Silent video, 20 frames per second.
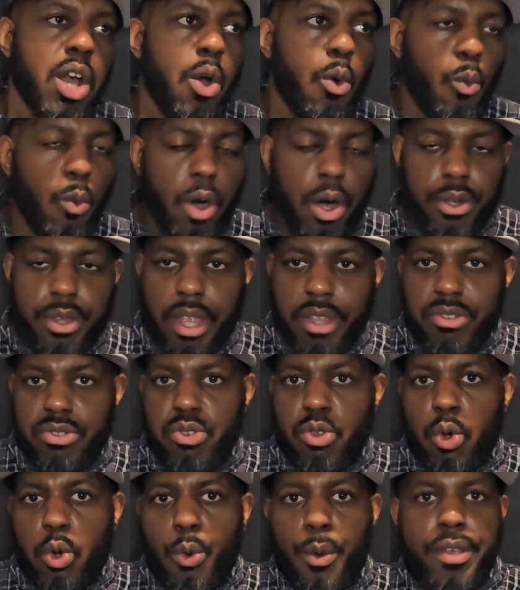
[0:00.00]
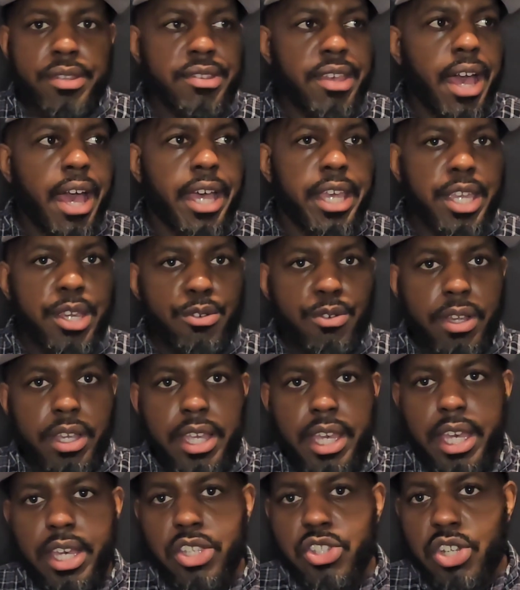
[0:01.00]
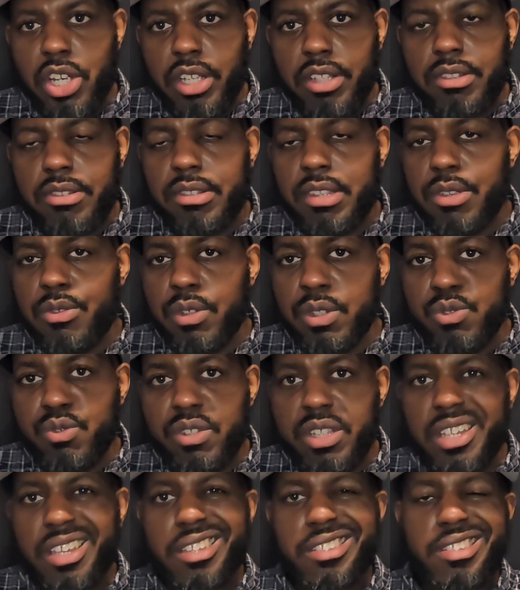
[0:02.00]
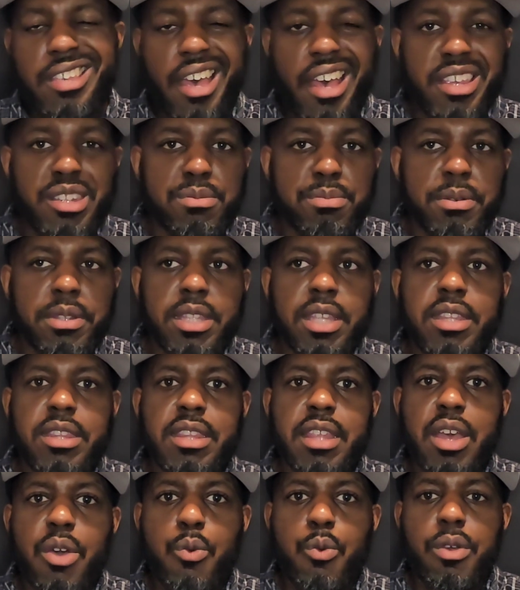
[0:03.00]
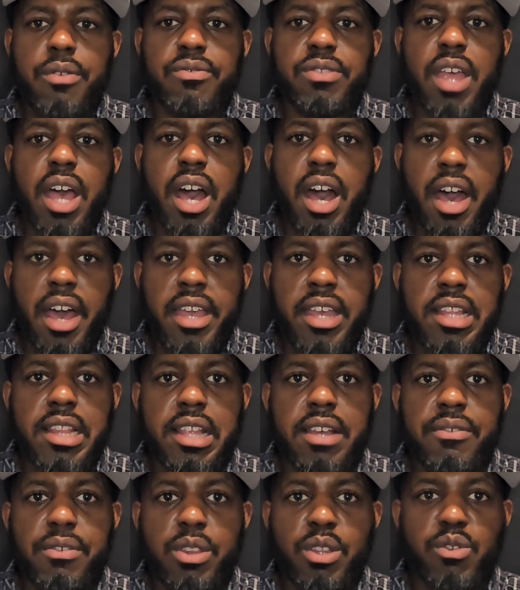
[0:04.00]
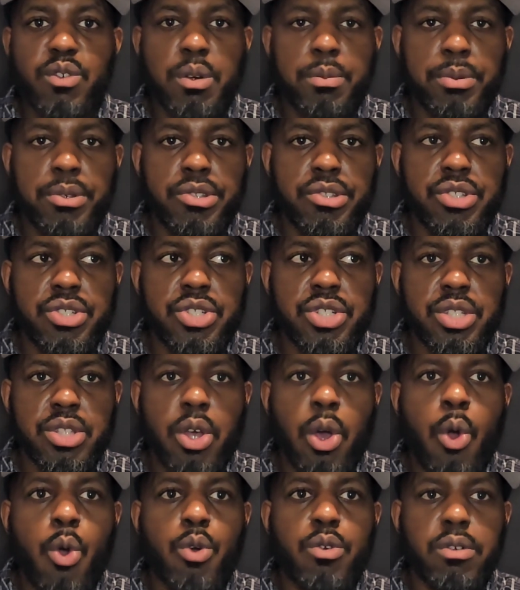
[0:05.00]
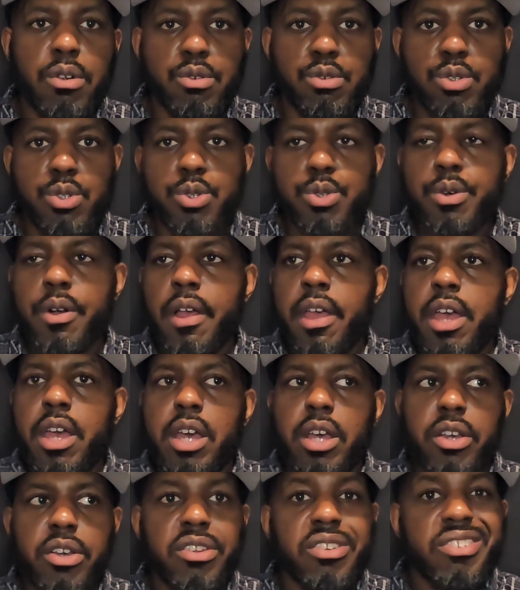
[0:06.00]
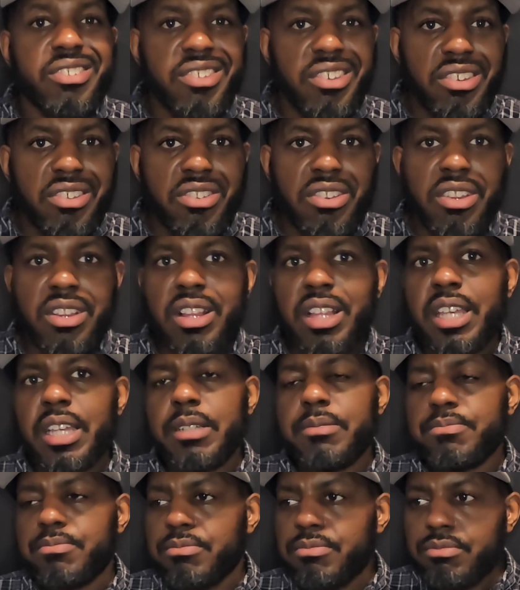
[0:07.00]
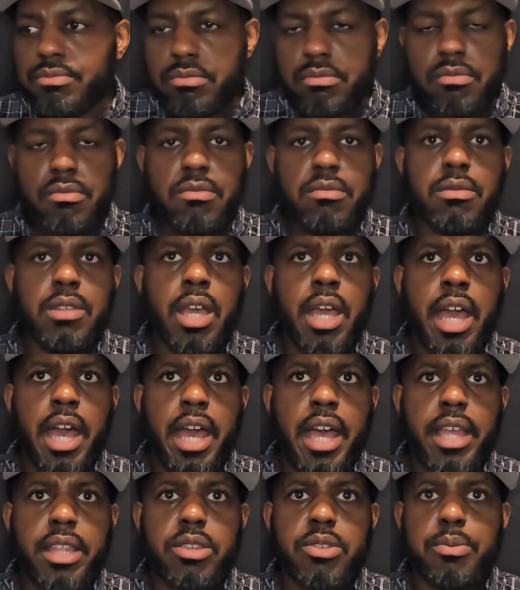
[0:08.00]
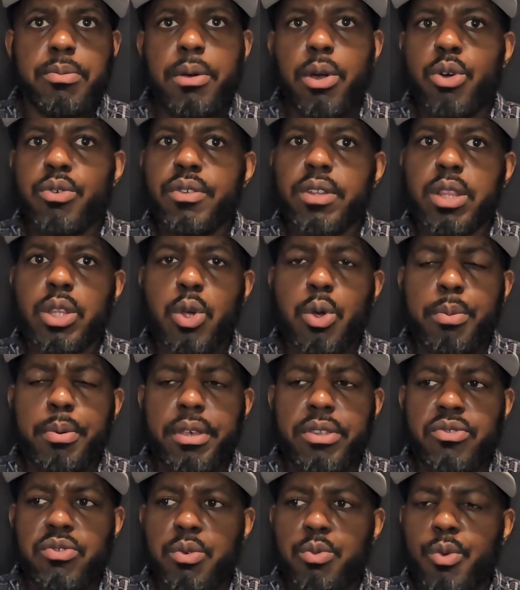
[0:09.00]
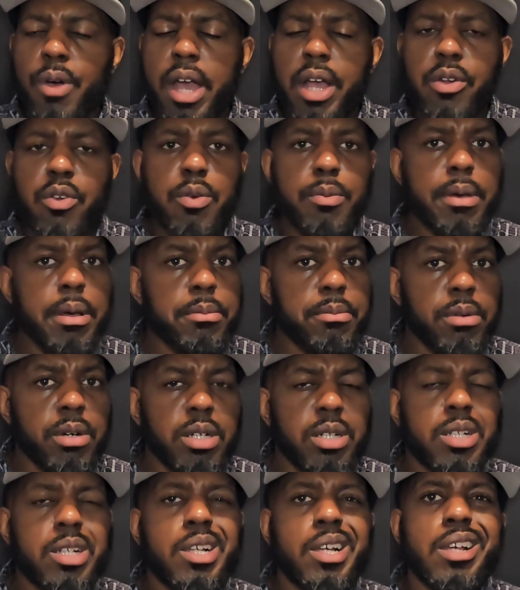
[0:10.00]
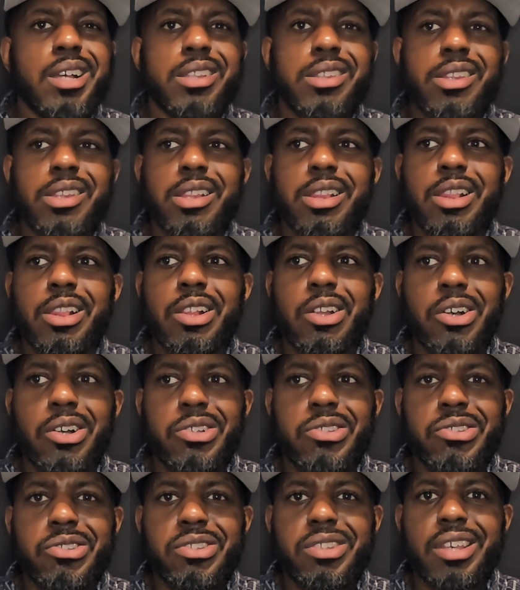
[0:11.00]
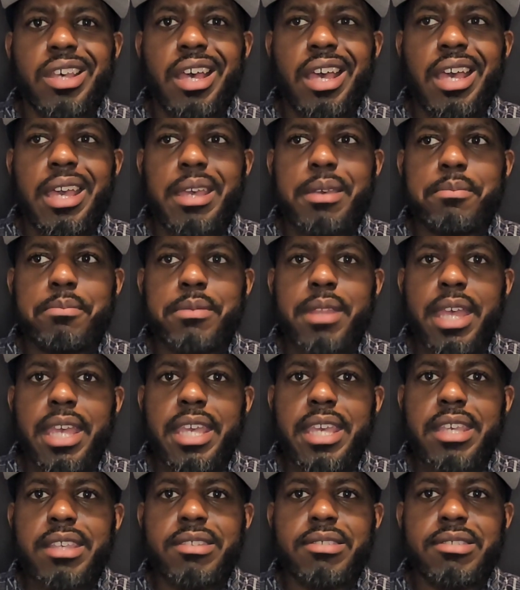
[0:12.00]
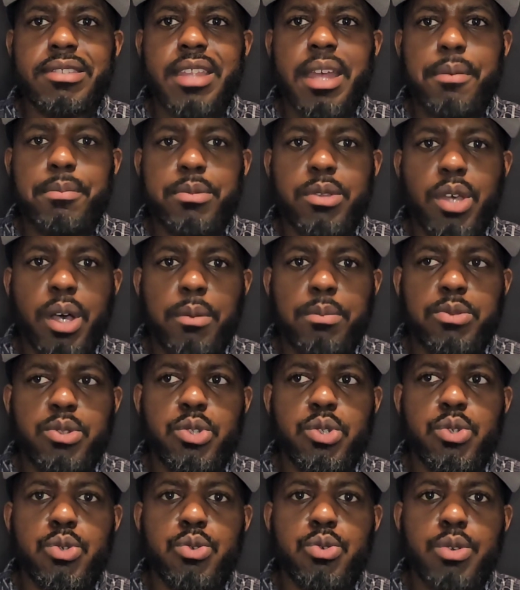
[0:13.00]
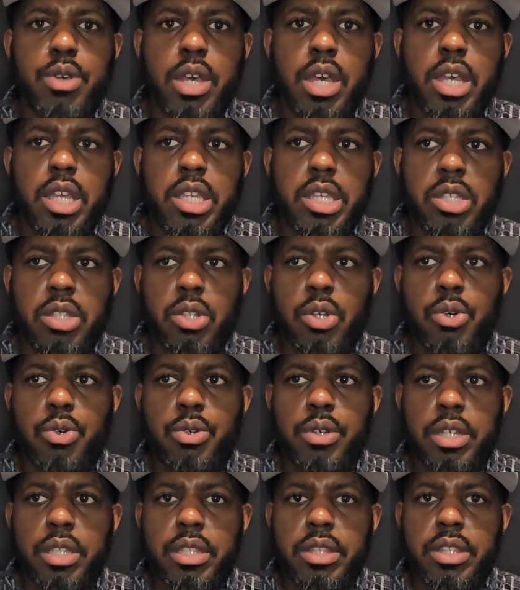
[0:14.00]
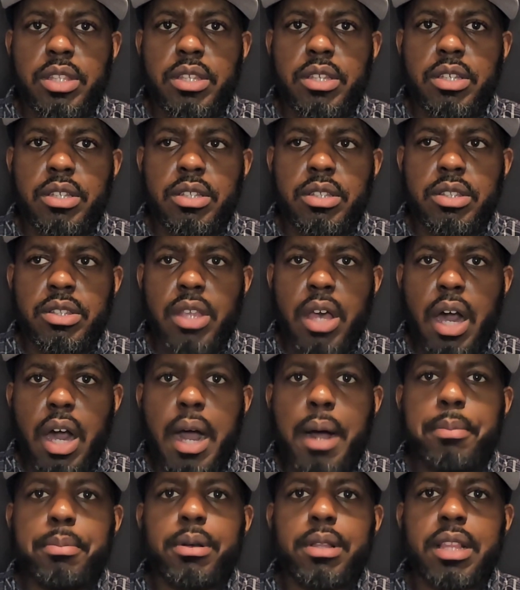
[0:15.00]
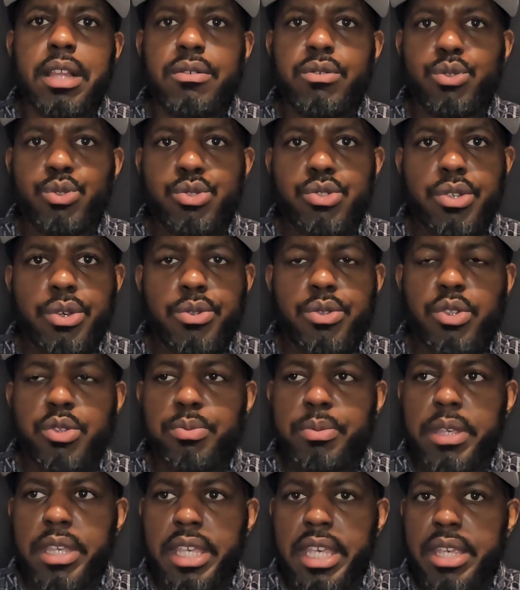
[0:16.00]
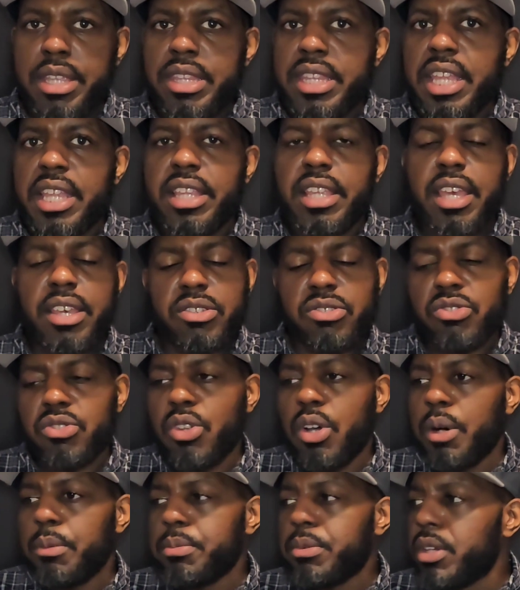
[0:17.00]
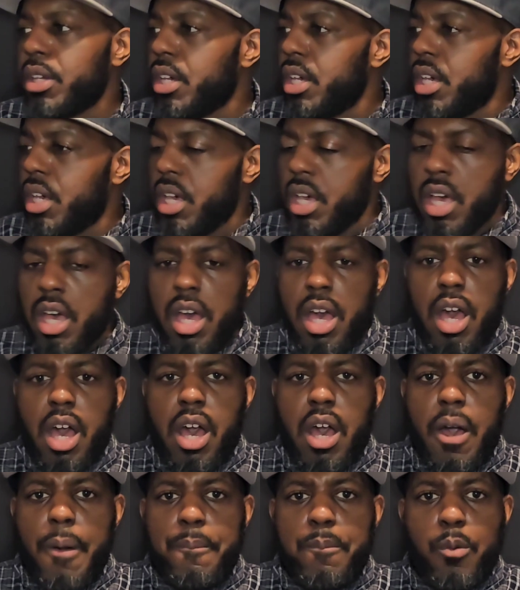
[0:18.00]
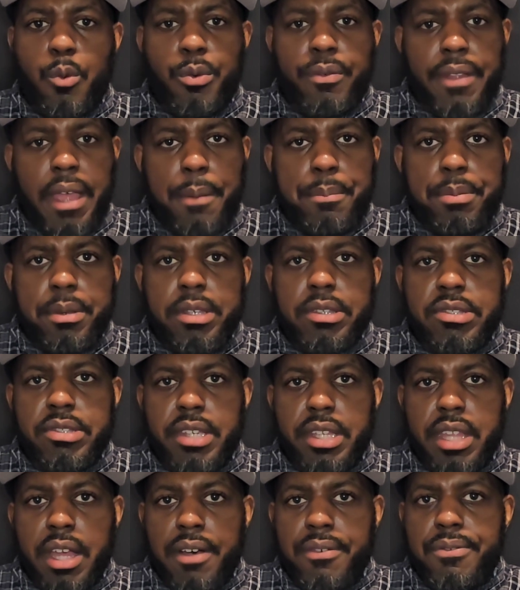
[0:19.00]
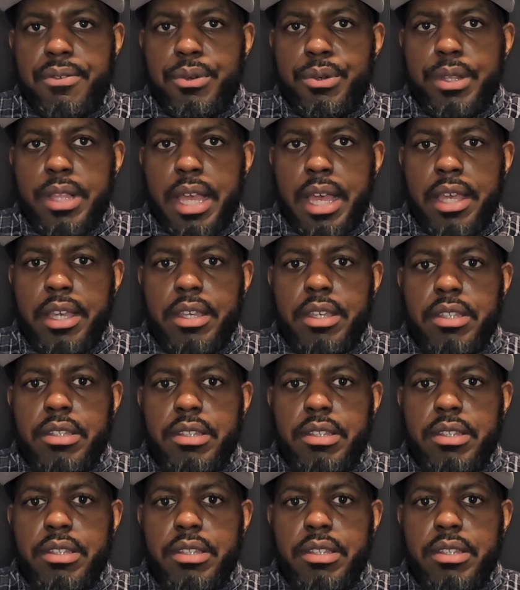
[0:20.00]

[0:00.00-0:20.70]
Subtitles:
While that's not always an accurate gauge, I can see Rodriguez has been in there with the higher level of opposition overall consistently. And Melvin Lopez, from what I can remember, the last time that he stepped up to, you know, the upper level, so to speak, he did get stopped. With that being said, I feel like